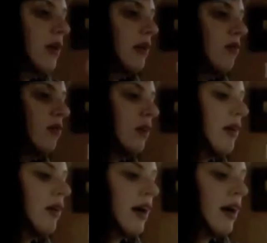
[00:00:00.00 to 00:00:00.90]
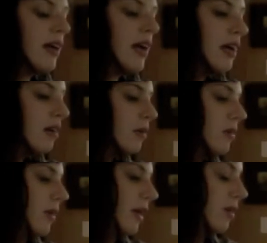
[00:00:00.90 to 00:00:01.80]
and fill out our
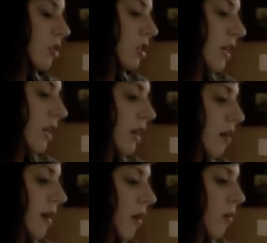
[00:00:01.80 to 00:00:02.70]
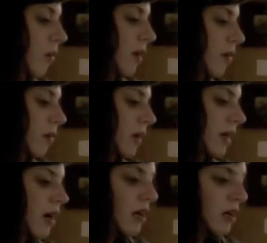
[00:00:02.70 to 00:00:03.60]
KWL sheet about what
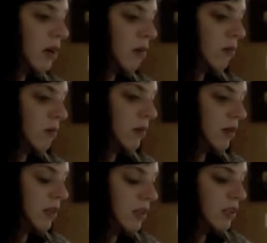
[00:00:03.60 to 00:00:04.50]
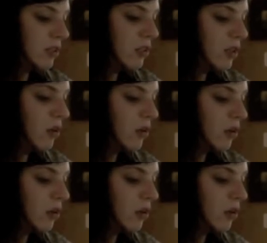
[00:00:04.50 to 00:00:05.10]
we know. So,